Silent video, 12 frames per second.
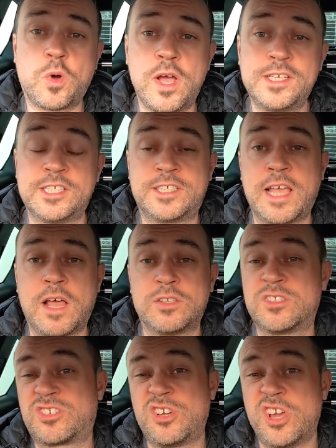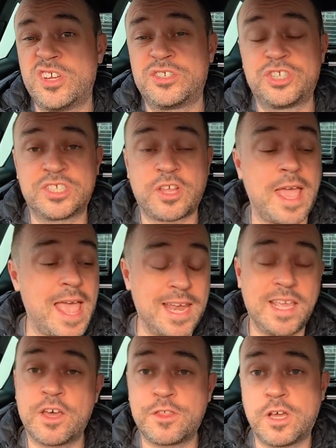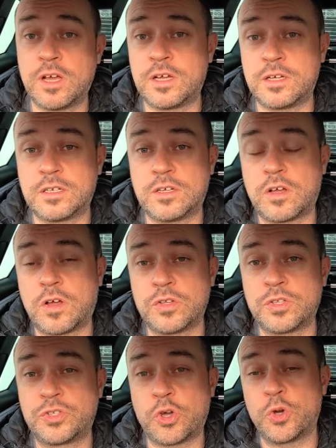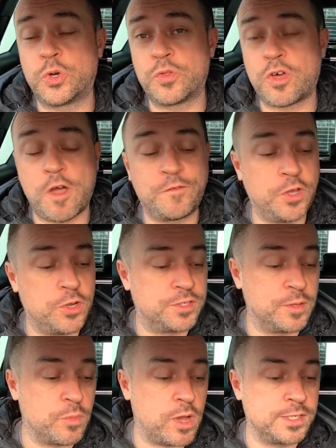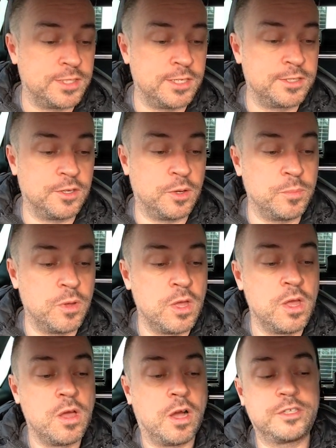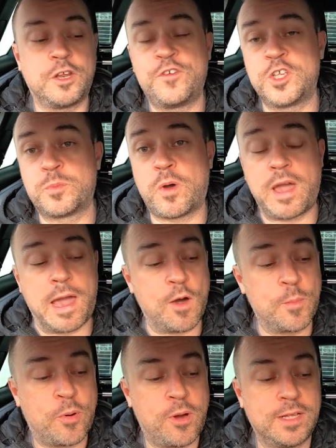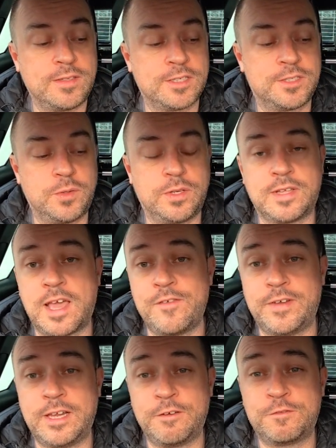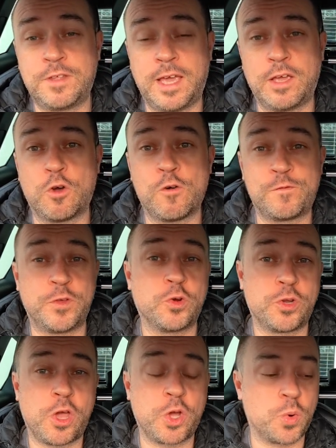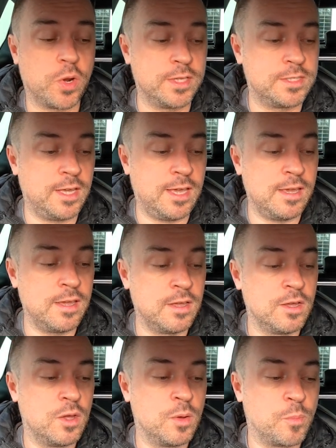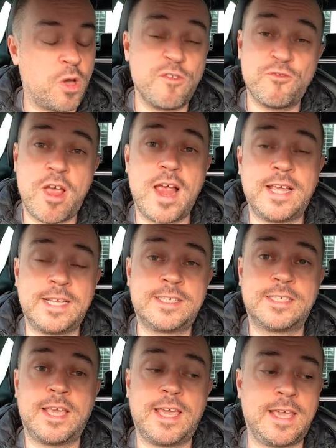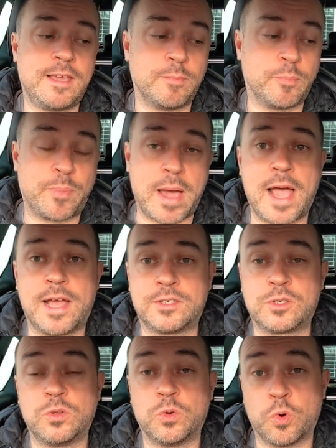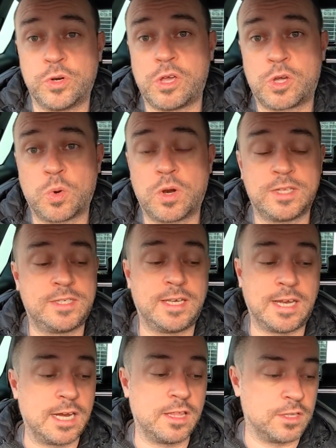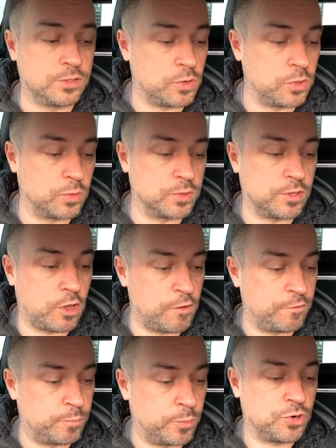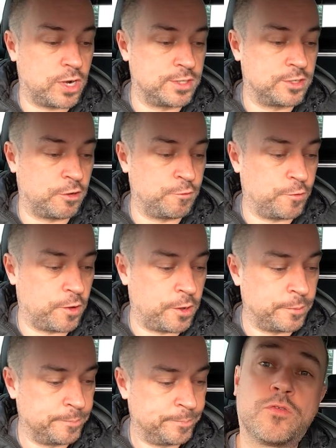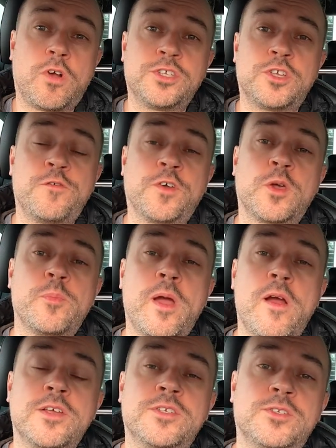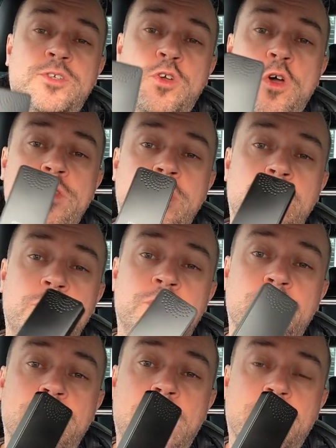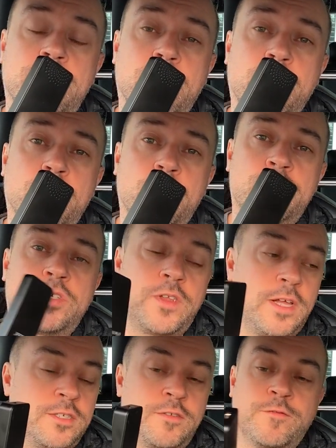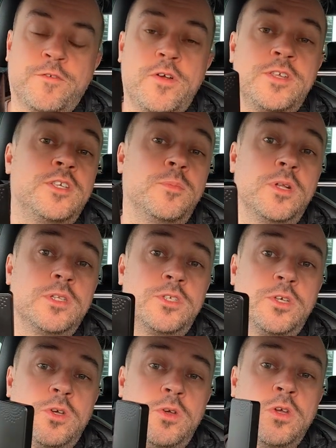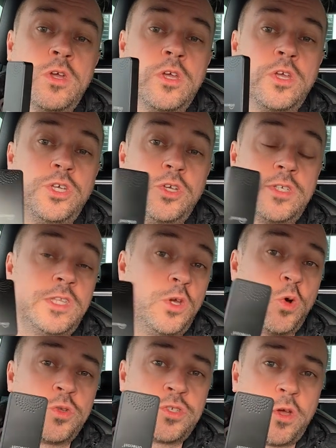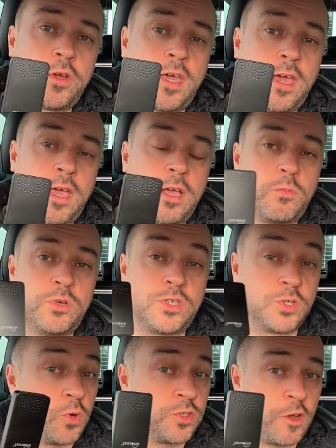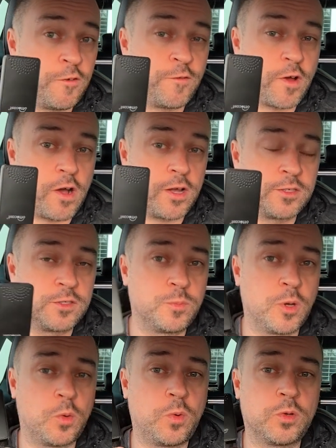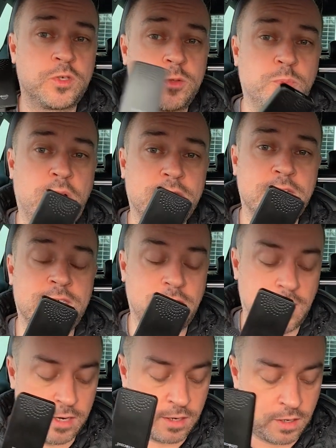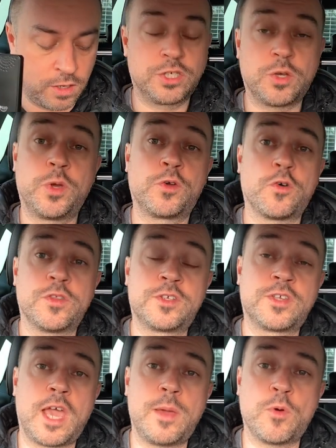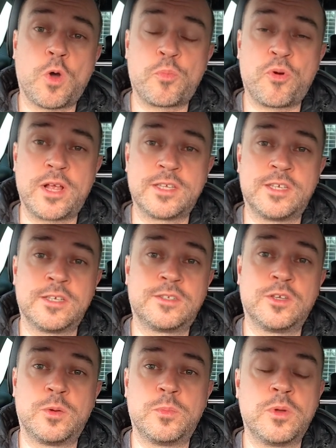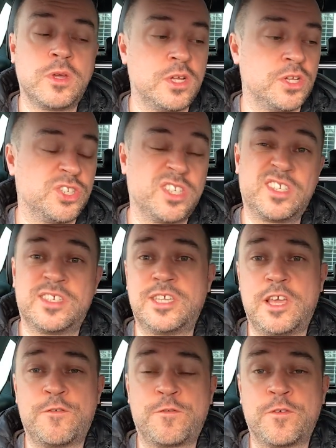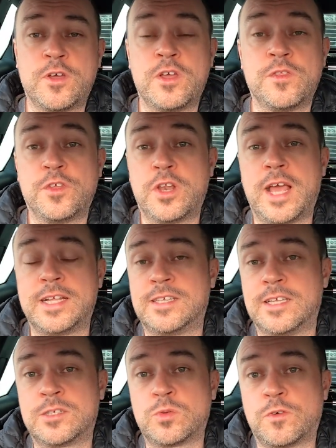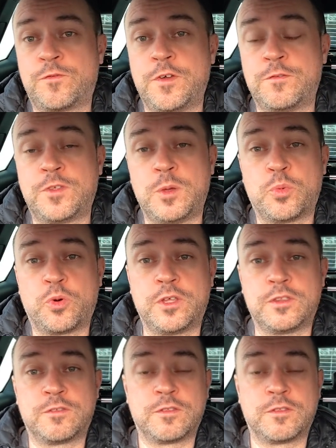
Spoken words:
wise, it sounds good, just like any other dongle that I've used in my system. I don't know if it's my Alpine that's doing the heavy lifting of the audio quality, but I rarely see bad audio quality in any of the dongles that I've tried so far. Right, so for comparisons, I've got the U2 Now dongle, so that's very similar to using the Ottokit, which is also fast, but we'll plug this in so we've got the same operating system just to see if the latest 15.3